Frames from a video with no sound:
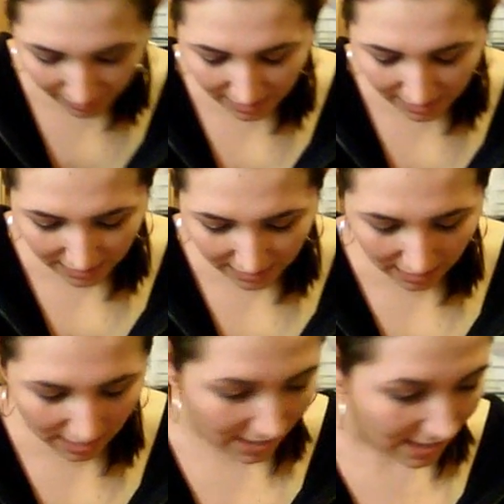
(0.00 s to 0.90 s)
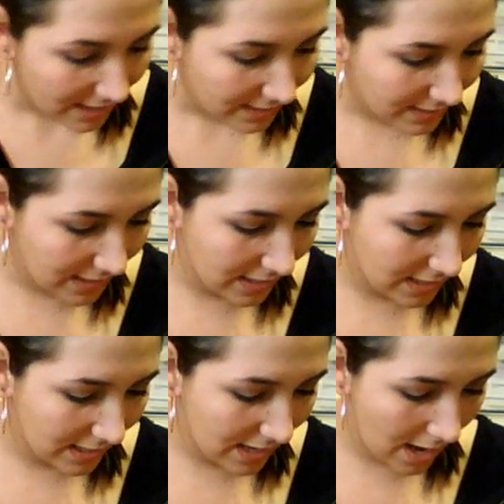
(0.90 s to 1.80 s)
Then I got
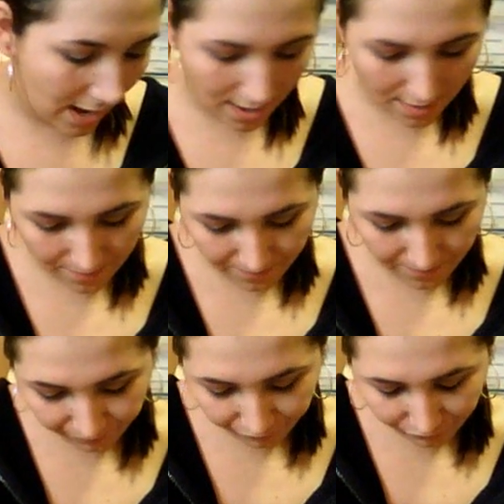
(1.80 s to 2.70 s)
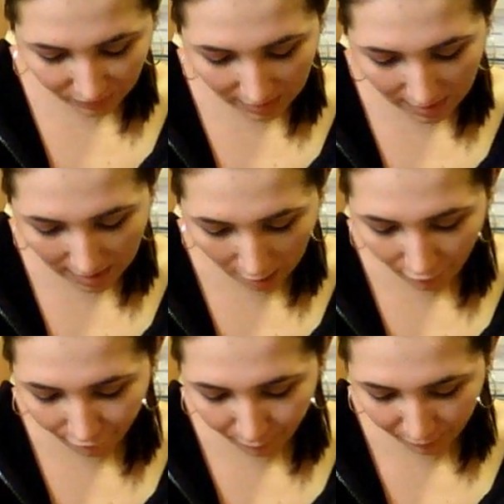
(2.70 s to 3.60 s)
the um,
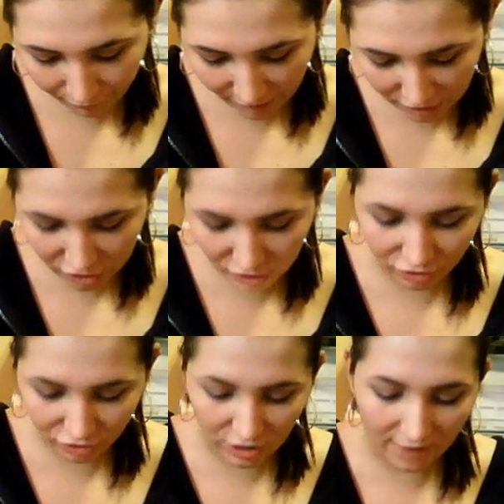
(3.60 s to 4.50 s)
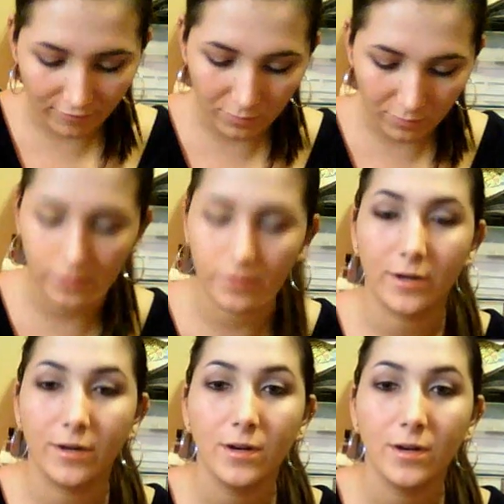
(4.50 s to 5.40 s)
Elf Professional Travel
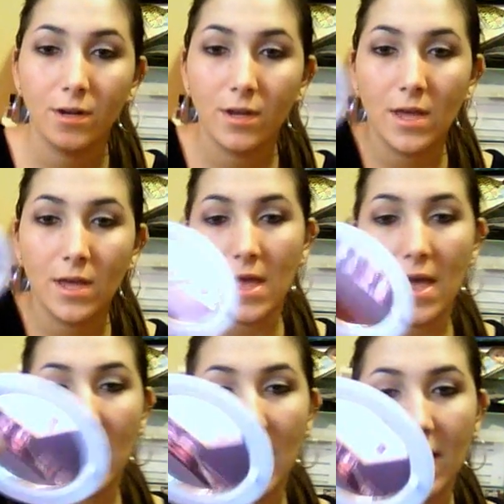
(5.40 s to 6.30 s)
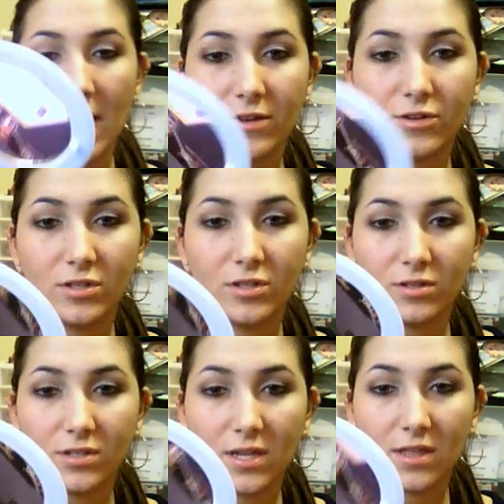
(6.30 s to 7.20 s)
Mirror, and just
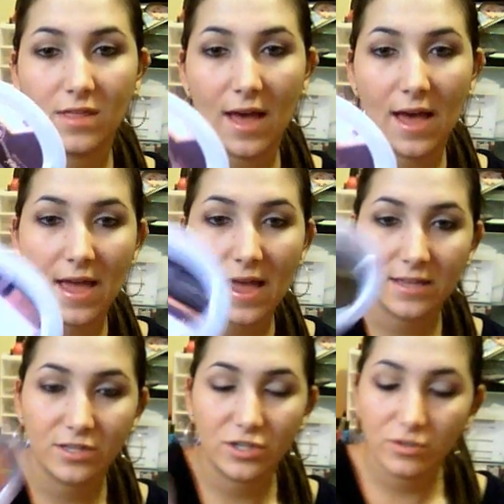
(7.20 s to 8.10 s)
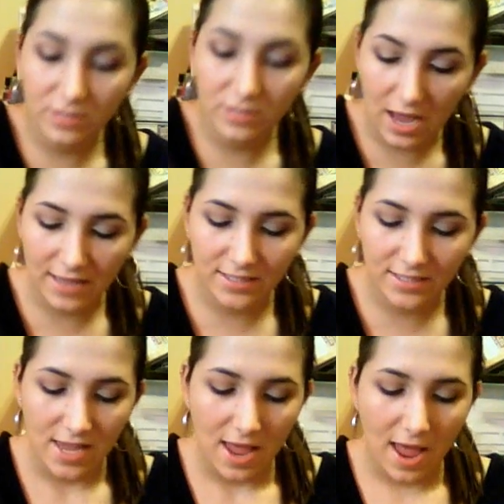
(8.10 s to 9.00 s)
looks like that. It has two sides,
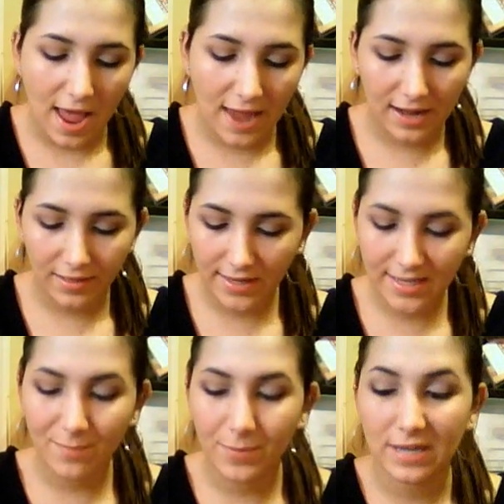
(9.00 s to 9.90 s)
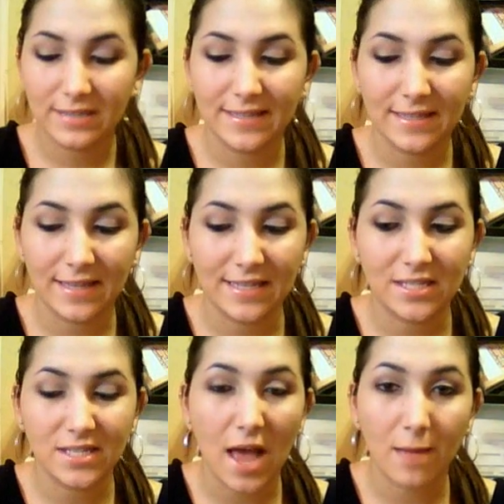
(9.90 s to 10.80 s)
and I like it because it like
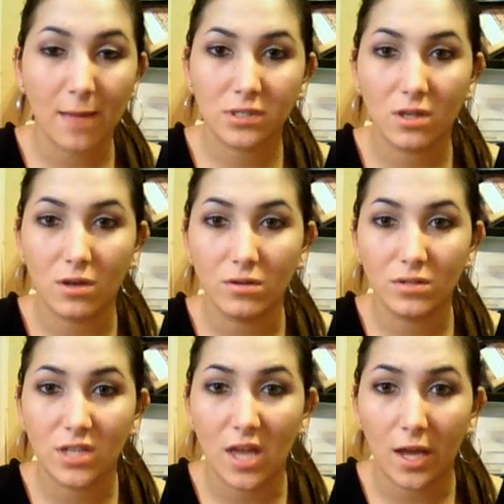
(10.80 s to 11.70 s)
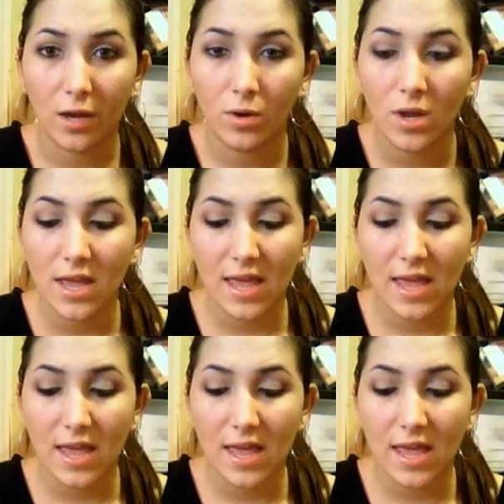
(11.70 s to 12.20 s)
snaps closed, so